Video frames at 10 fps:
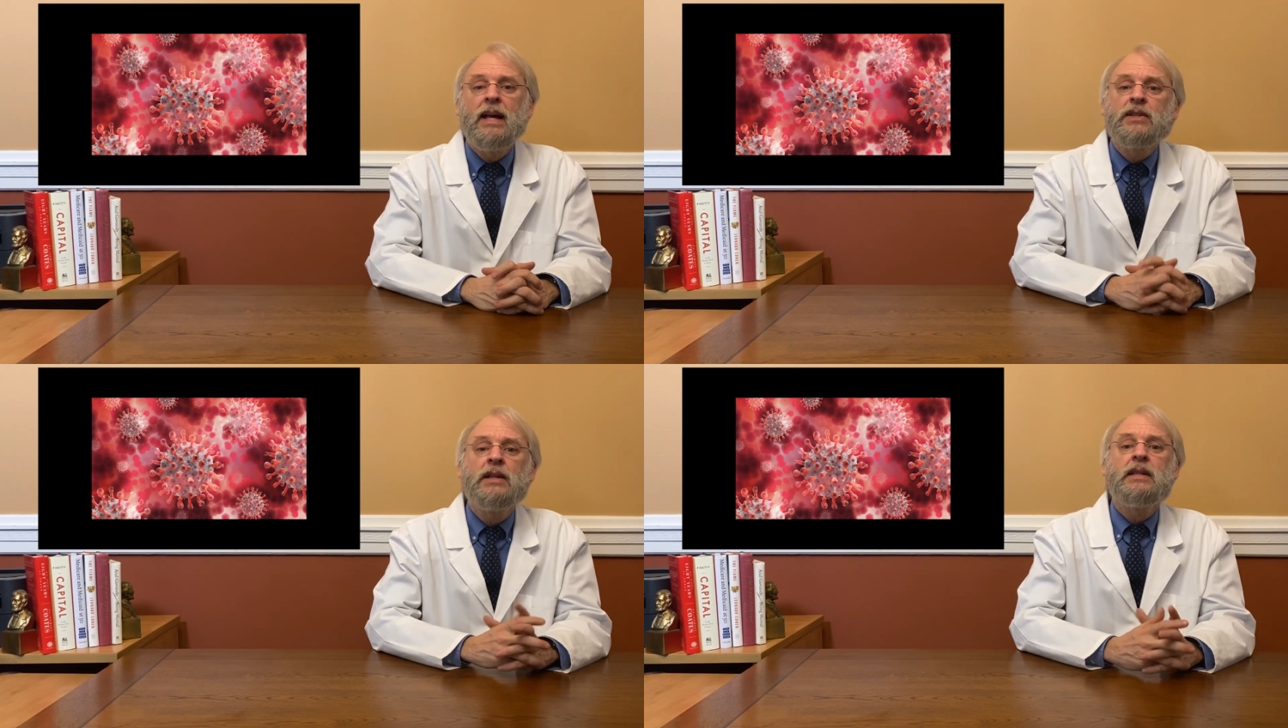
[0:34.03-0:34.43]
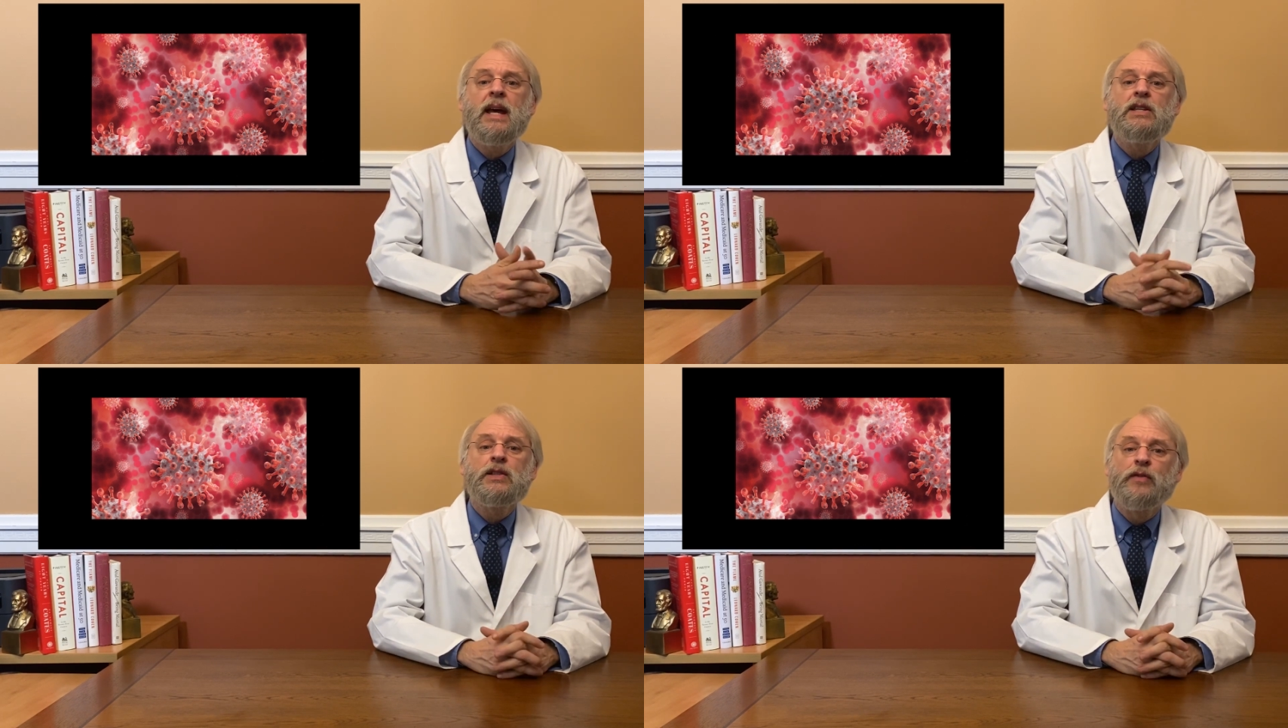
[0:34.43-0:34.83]
is
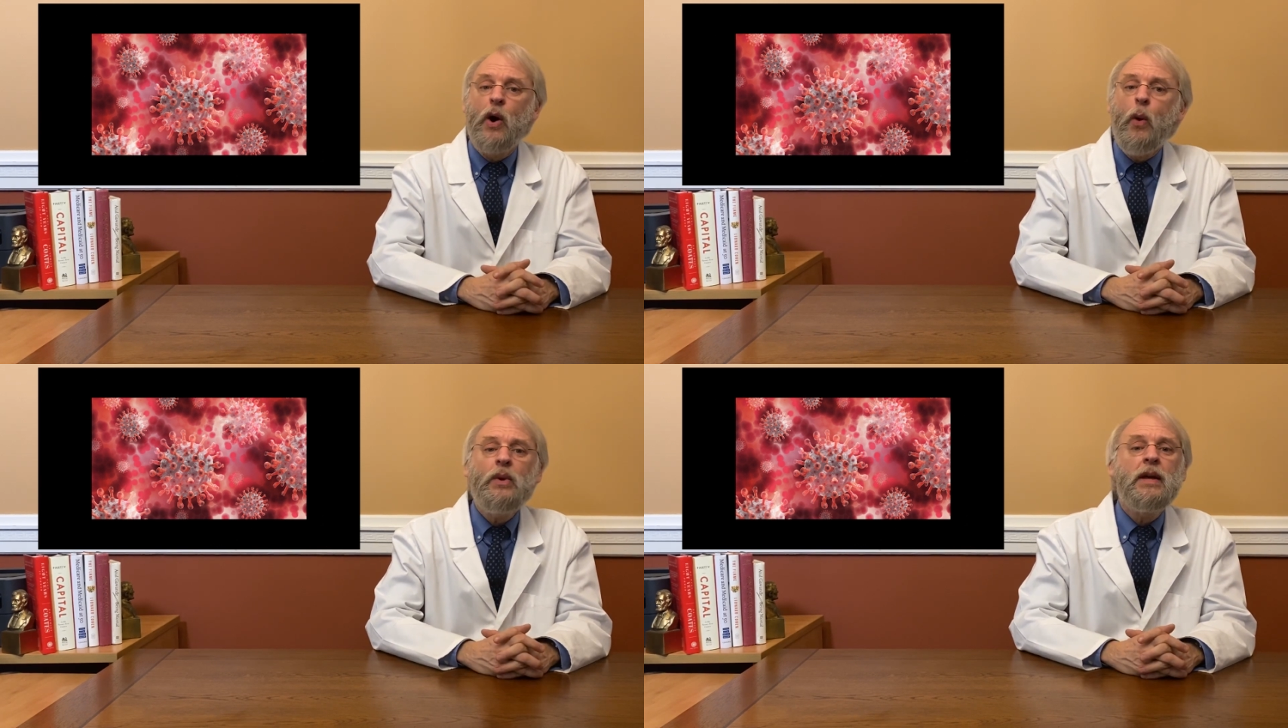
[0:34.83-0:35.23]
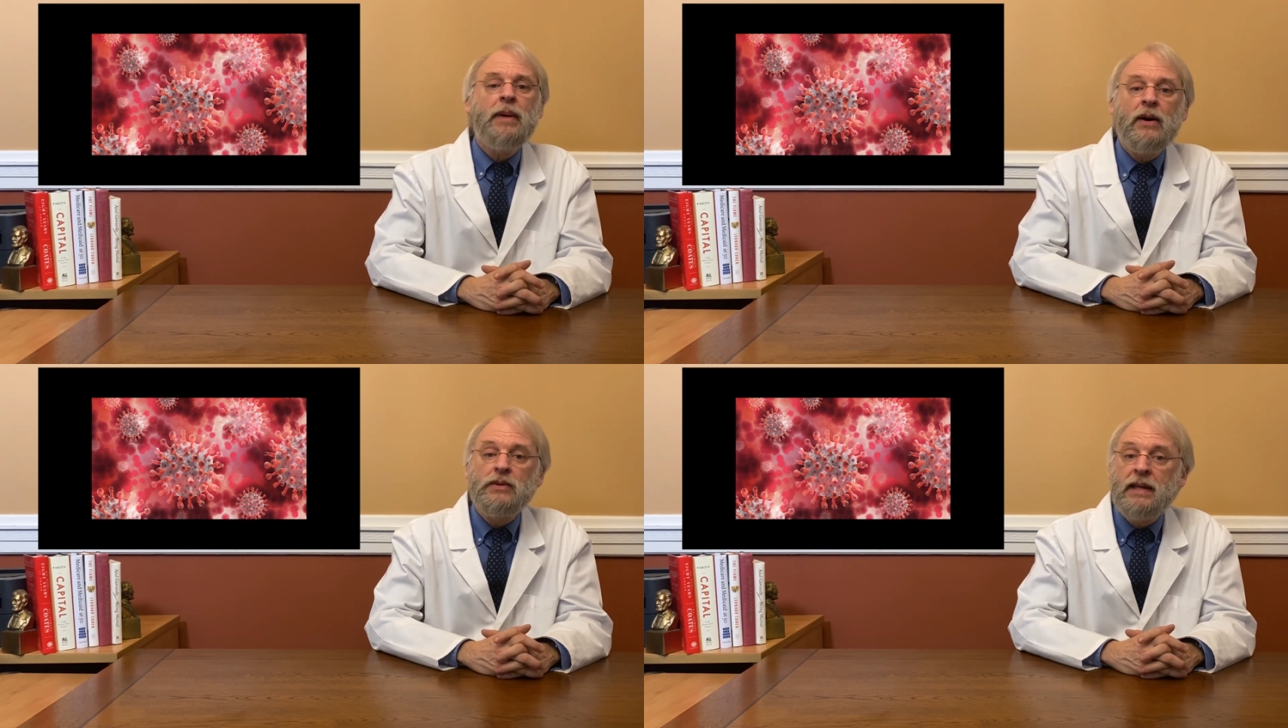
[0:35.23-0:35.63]
contagious for only
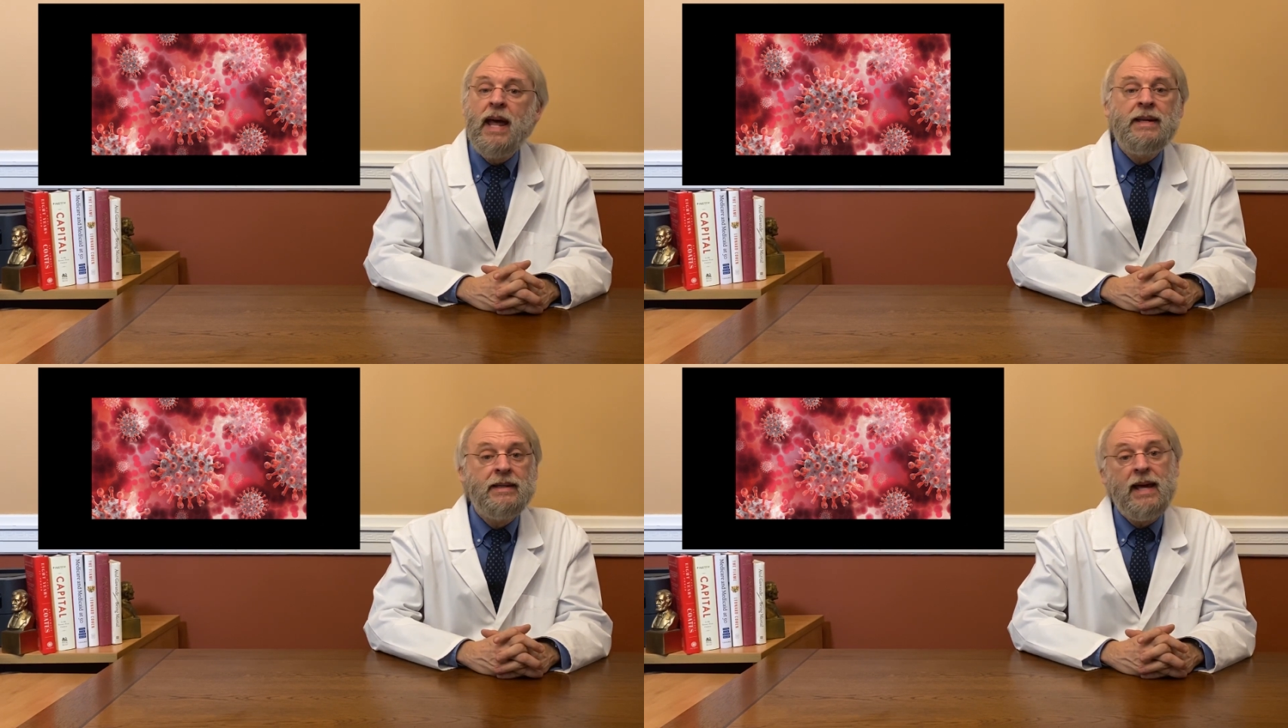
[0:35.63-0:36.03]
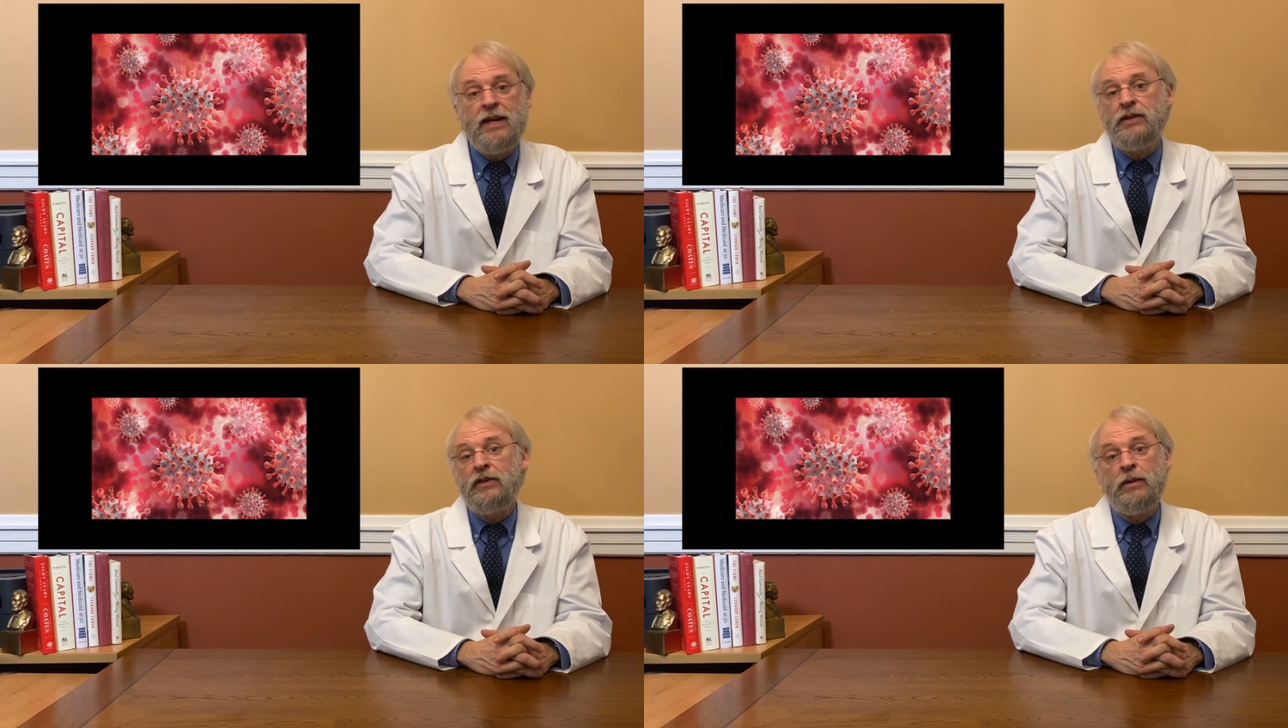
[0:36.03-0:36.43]
about 10
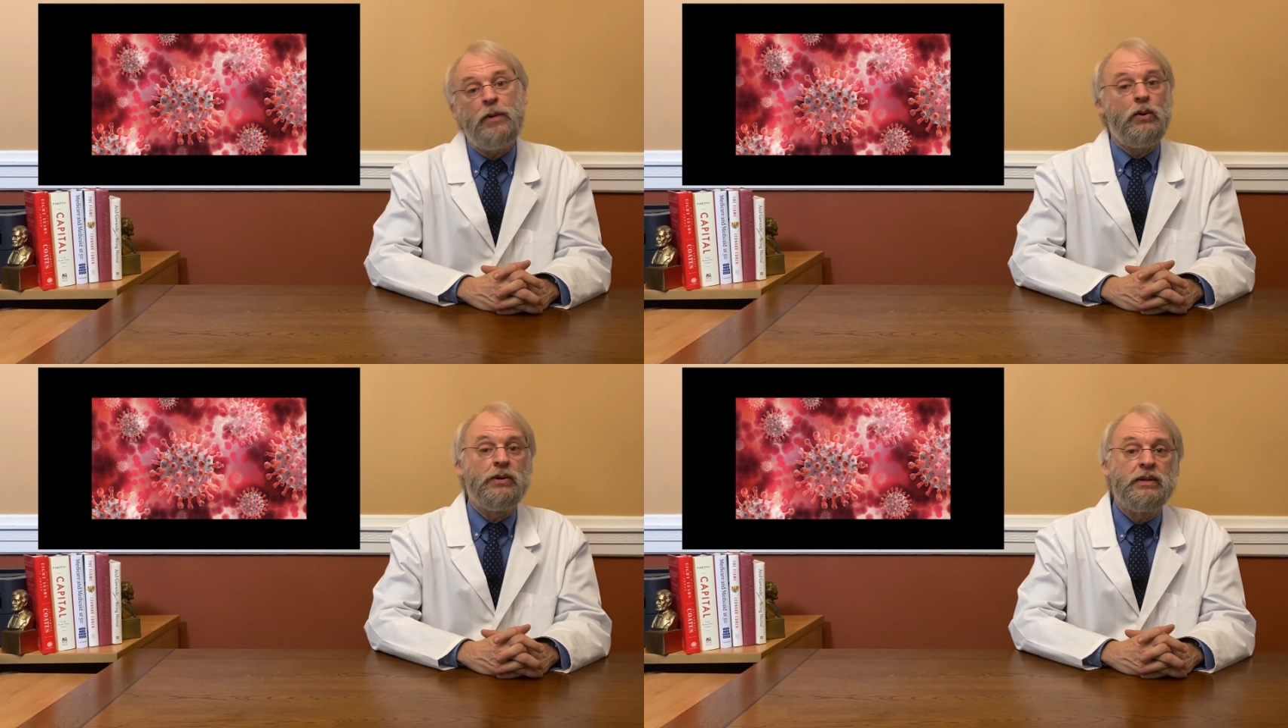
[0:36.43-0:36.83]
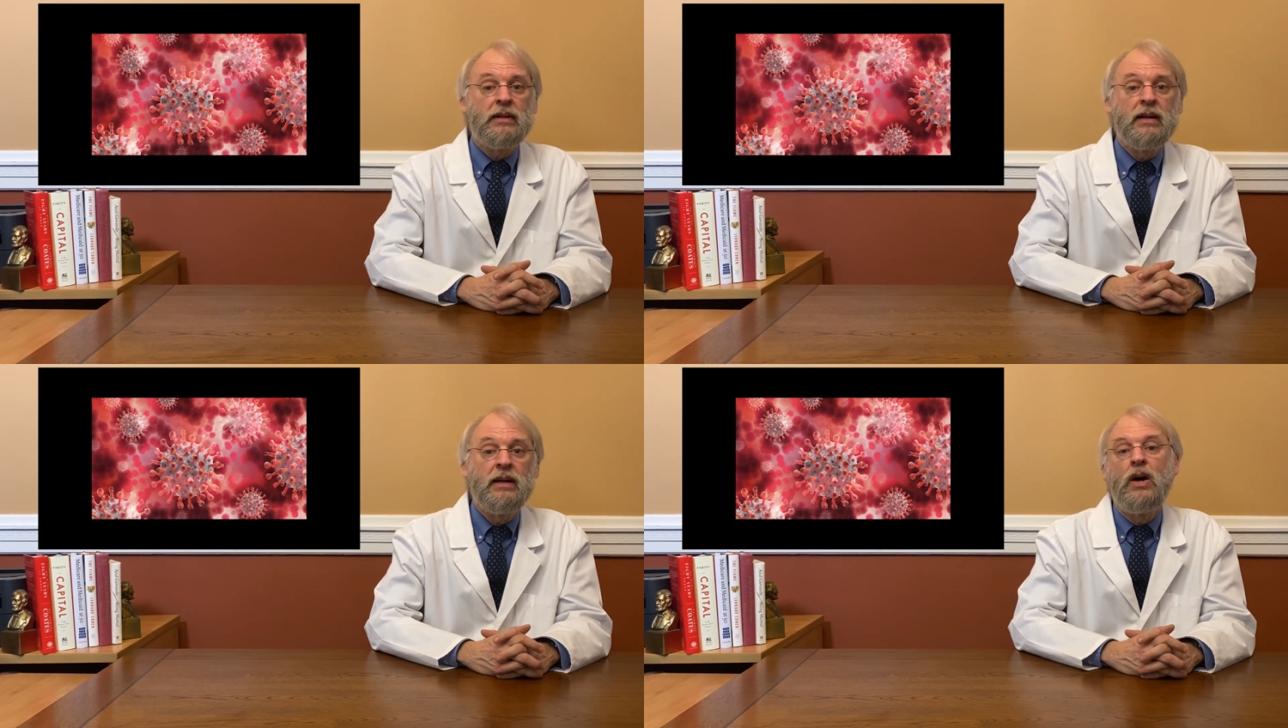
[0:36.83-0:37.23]
days at the most.